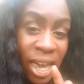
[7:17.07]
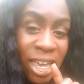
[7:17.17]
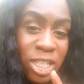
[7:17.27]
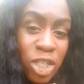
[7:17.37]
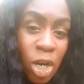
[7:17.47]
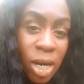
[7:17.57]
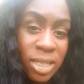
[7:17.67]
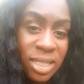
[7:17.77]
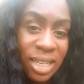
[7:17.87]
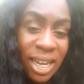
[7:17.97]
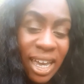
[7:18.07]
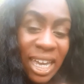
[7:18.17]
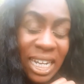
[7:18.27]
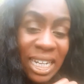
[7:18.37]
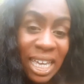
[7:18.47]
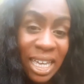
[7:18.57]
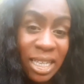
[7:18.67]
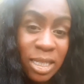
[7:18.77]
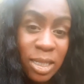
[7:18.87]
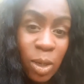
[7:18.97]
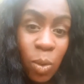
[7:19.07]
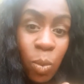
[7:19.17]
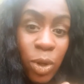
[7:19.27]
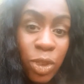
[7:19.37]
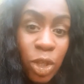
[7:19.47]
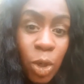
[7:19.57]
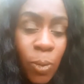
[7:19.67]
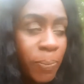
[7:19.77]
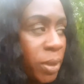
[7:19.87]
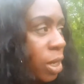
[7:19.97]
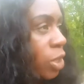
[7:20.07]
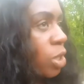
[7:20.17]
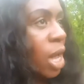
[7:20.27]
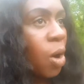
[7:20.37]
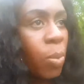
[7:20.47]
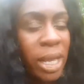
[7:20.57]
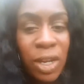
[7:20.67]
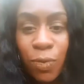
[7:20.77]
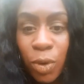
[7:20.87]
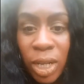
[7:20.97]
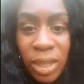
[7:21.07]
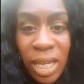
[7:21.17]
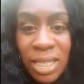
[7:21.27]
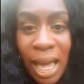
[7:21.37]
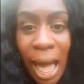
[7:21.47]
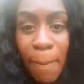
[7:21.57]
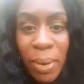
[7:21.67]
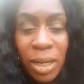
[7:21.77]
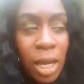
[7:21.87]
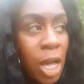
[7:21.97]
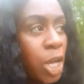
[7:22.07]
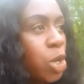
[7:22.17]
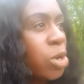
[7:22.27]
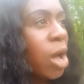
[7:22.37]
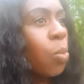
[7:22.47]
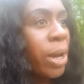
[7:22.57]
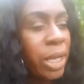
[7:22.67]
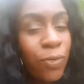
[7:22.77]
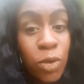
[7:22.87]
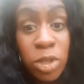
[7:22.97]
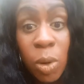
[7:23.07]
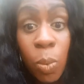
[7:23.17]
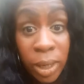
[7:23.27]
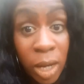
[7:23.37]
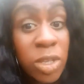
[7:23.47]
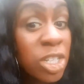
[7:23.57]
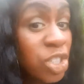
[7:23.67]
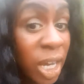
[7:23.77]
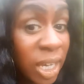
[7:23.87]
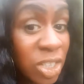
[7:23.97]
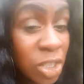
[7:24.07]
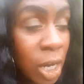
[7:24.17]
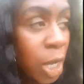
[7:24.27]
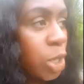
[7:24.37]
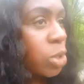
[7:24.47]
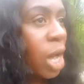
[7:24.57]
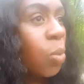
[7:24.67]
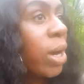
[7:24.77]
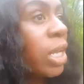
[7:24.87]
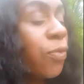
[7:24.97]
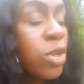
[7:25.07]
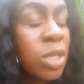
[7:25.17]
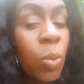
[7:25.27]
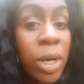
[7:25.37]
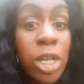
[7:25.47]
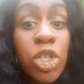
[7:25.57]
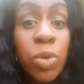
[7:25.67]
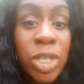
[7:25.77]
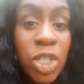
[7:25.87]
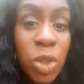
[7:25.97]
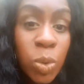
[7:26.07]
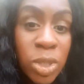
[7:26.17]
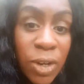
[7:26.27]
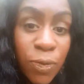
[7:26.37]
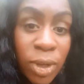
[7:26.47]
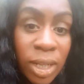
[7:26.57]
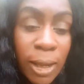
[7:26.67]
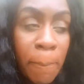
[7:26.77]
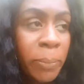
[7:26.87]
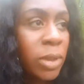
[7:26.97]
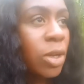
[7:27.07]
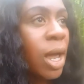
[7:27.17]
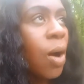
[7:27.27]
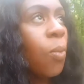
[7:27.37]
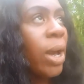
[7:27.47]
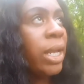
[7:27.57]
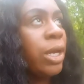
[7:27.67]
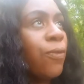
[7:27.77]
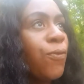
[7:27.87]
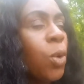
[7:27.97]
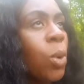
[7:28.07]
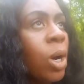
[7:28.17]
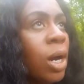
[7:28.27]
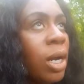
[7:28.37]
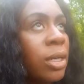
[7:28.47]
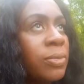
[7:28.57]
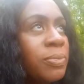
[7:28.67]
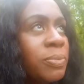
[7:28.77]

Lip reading: It starts and it ends with you. You're not waiting for anything to happen. You're not waiting for someone else to change. You're not waiting for someone to treat you differently. You're not waiting for